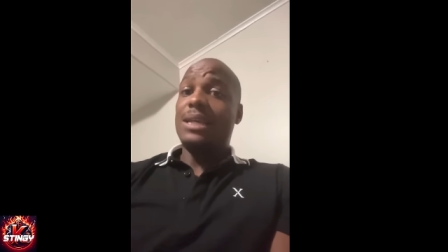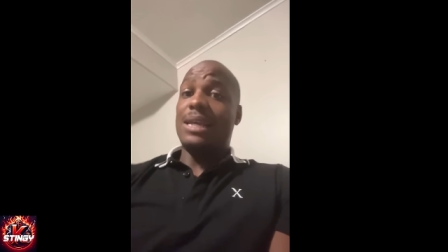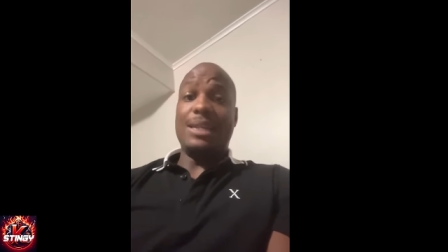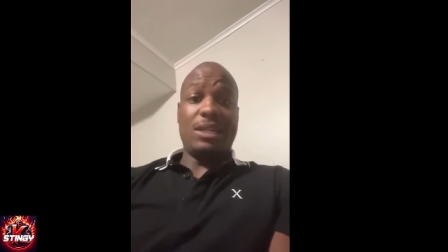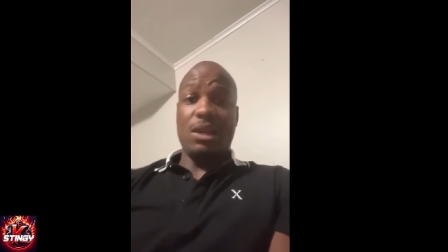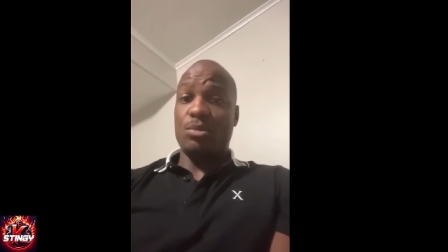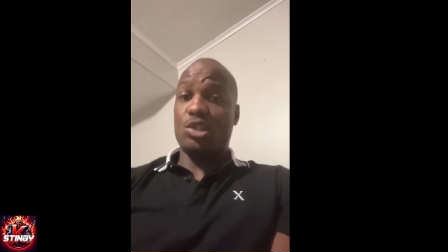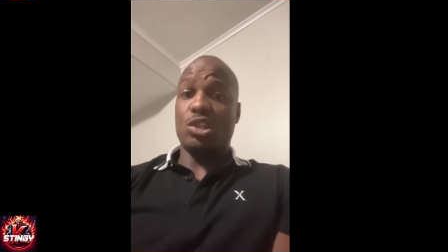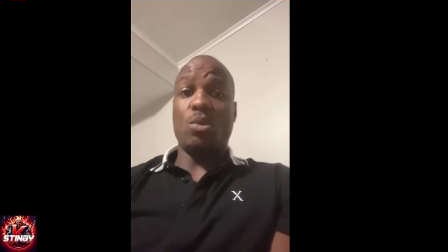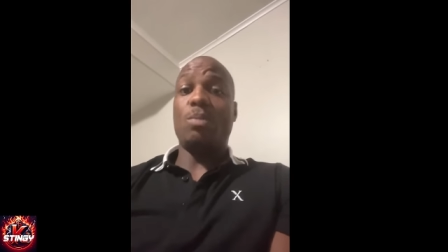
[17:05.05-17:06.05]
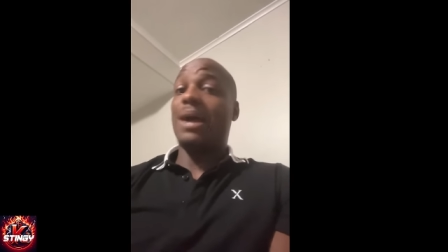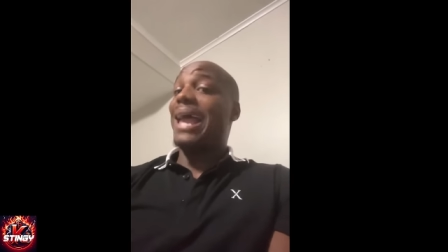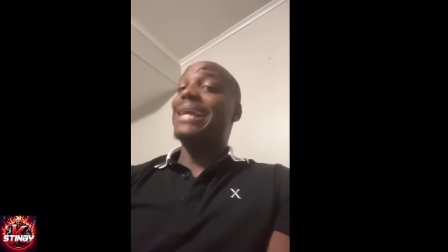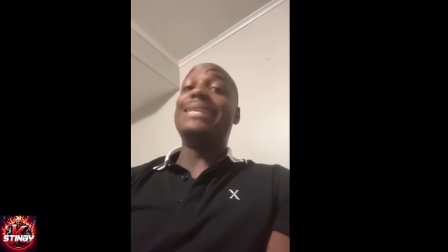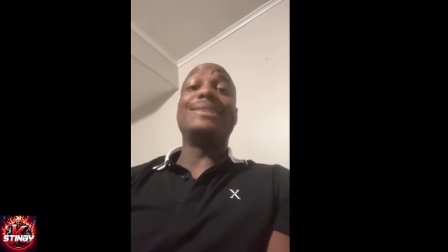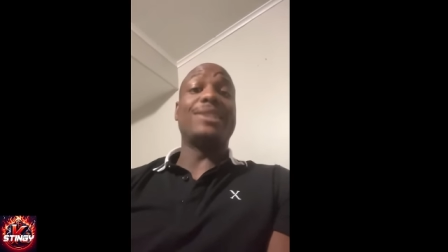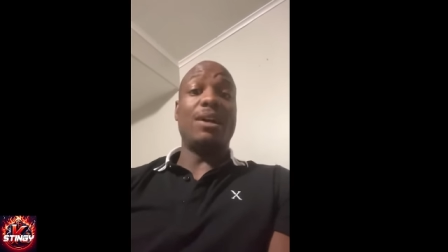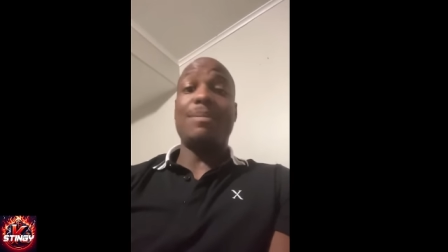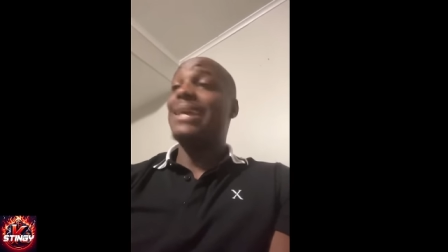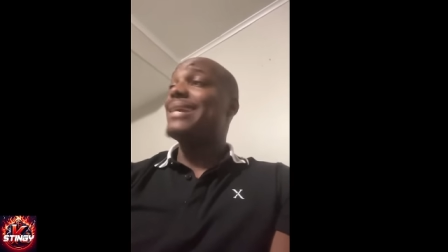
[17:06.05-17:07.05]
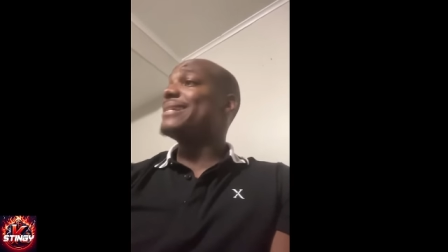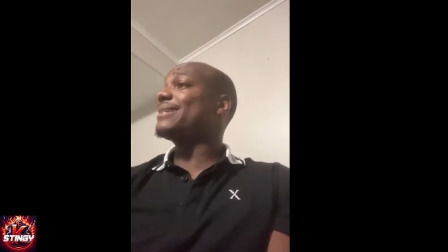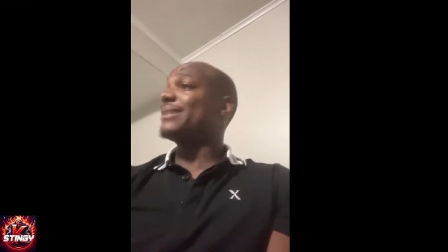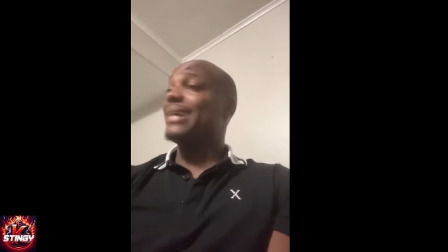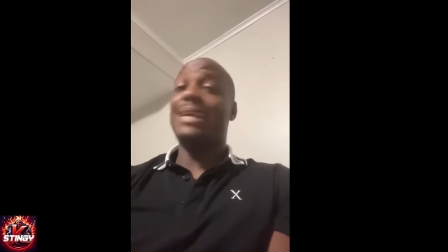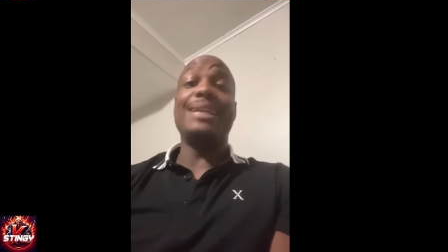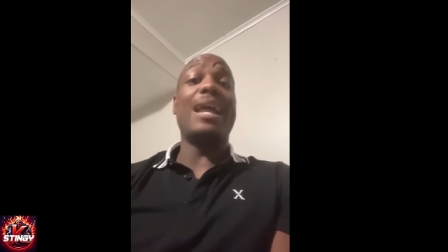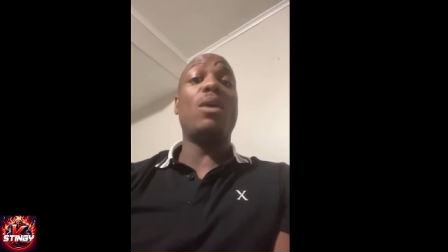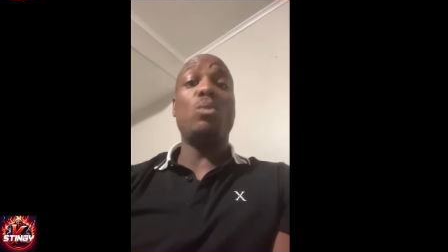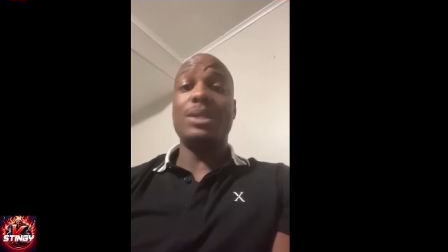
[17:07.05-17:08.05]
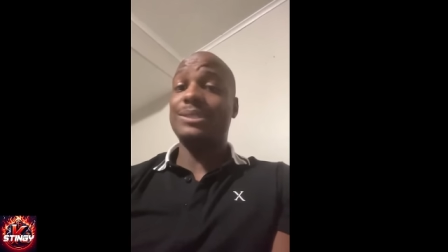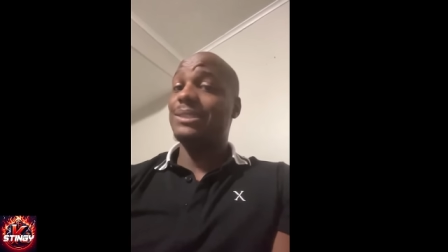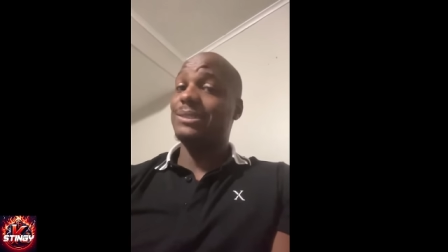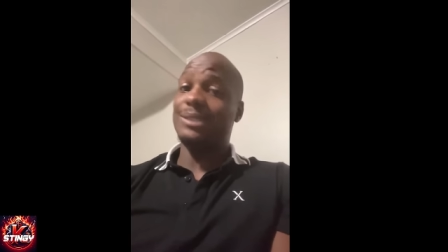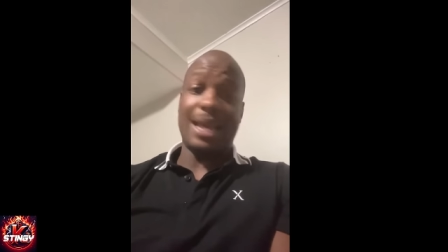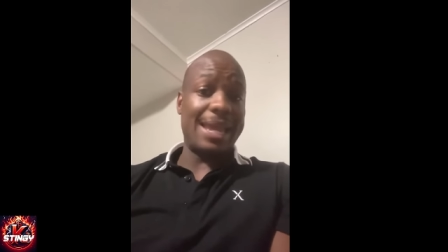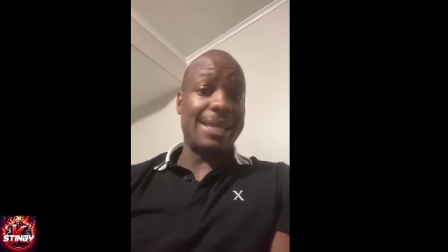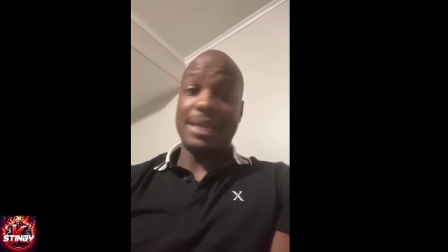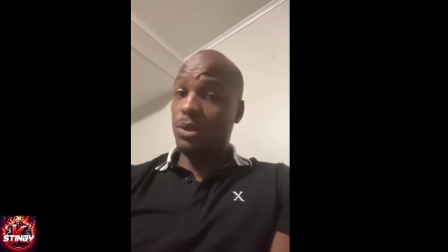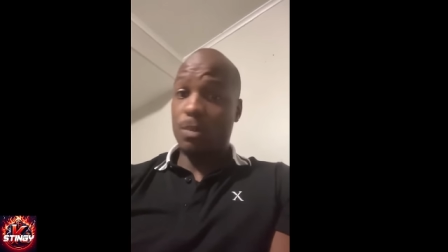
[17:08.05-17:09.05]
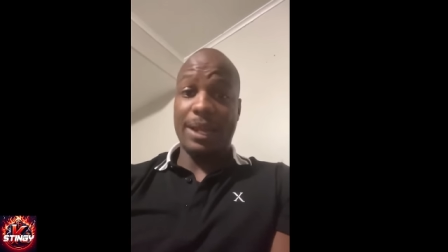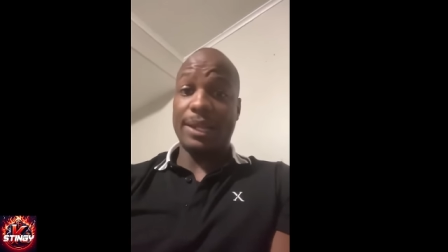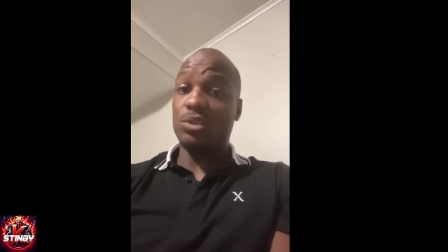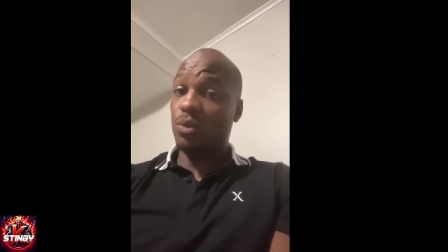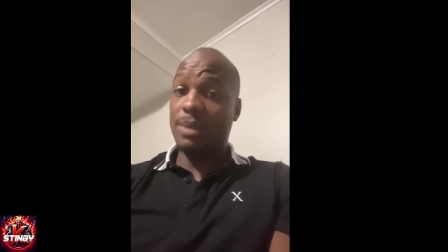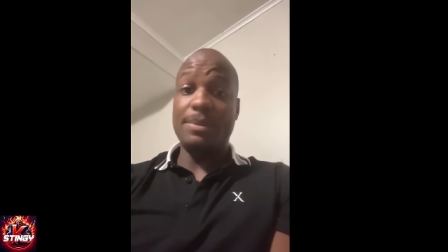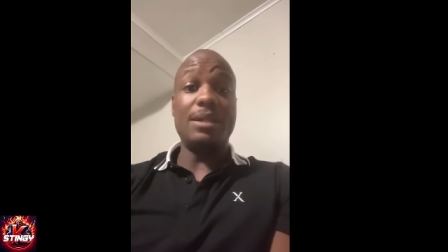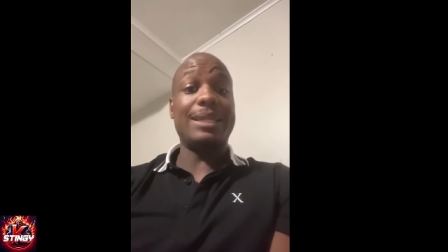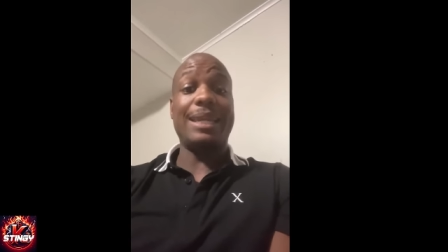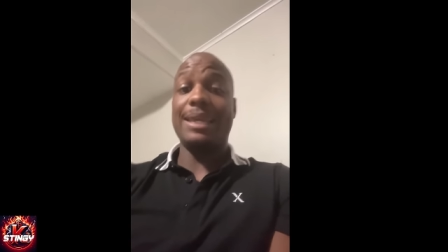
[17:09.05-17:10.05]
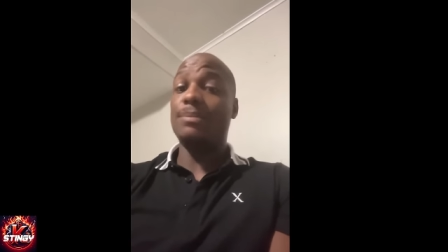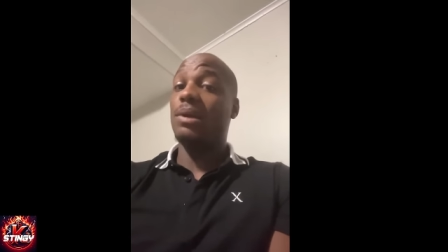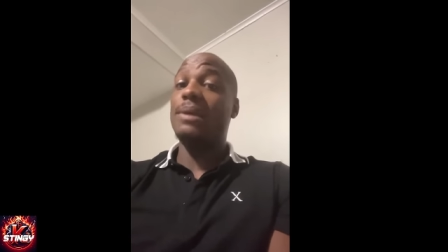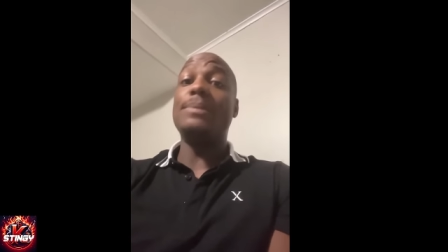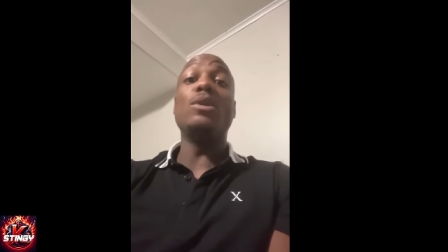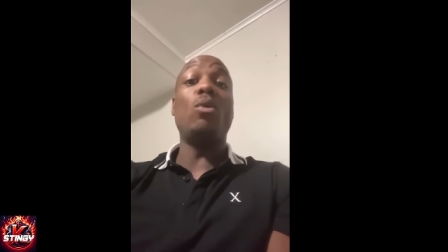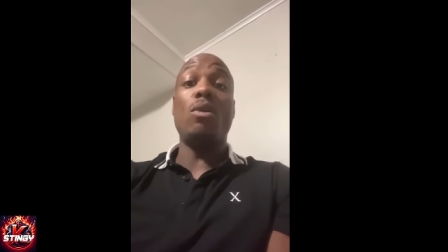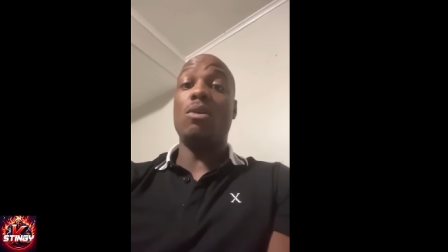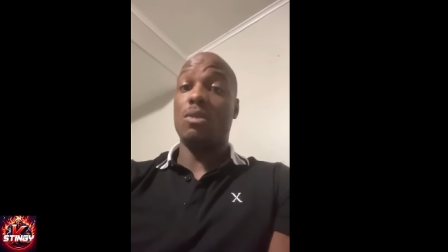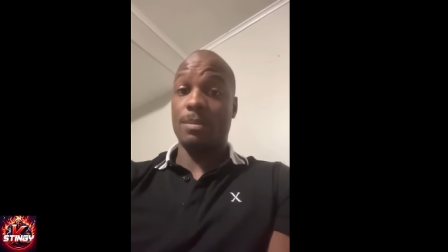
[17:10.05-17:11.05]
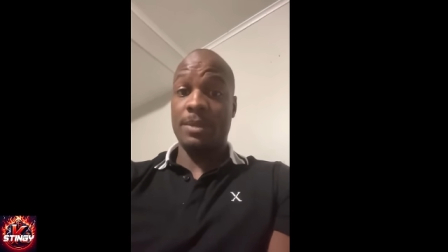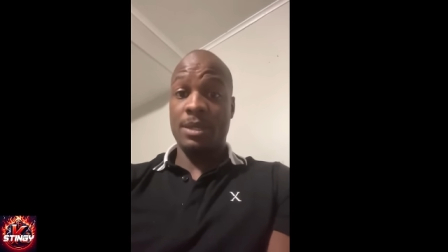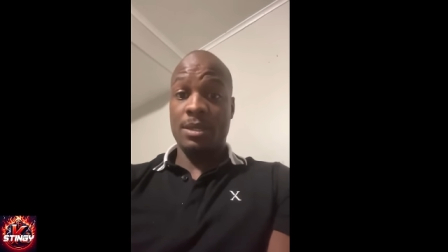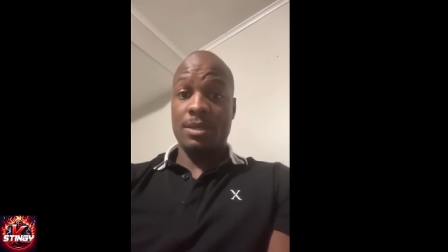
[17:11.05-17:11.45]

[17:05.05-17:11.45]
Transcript: And the camera show, but I ain't jump, I ain't get scared, not one single time. And ain't nobody threaten me or can't bring me no harm.